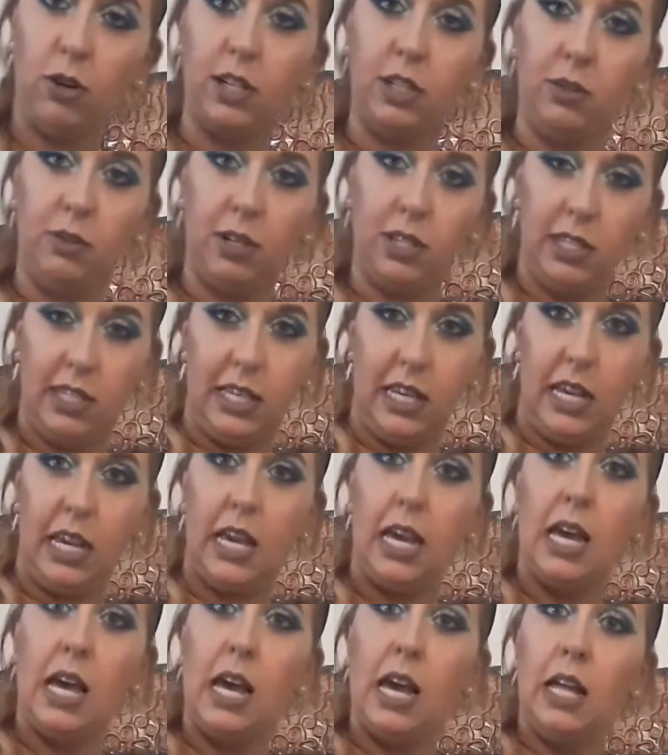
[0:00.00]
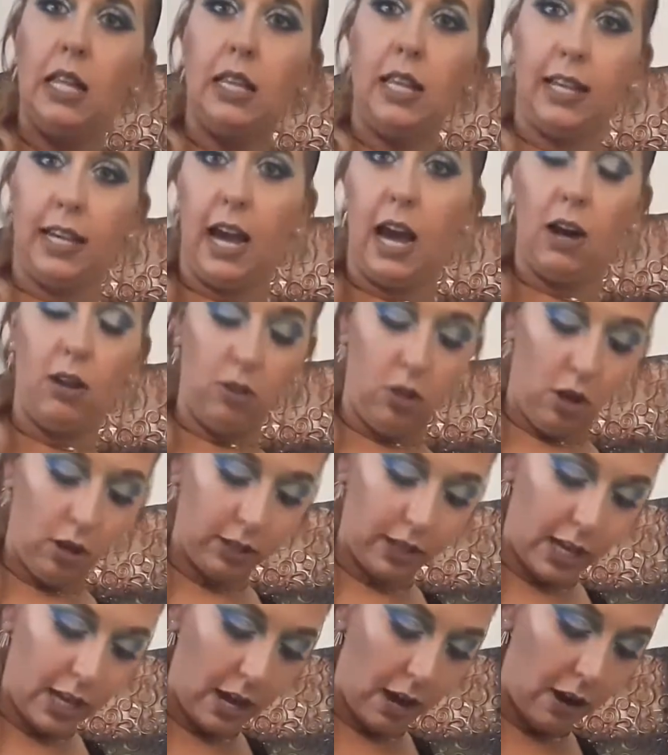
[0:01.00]
and you can see like how
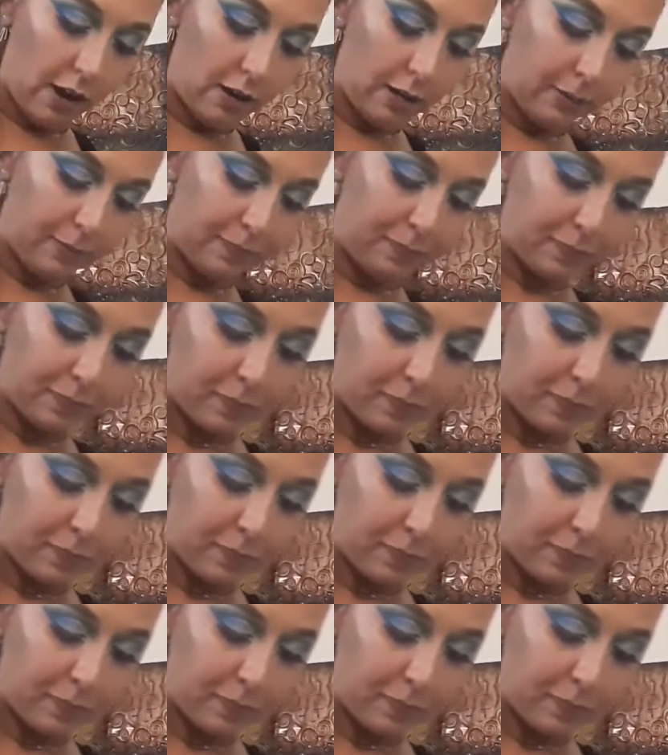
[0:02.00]
long they are.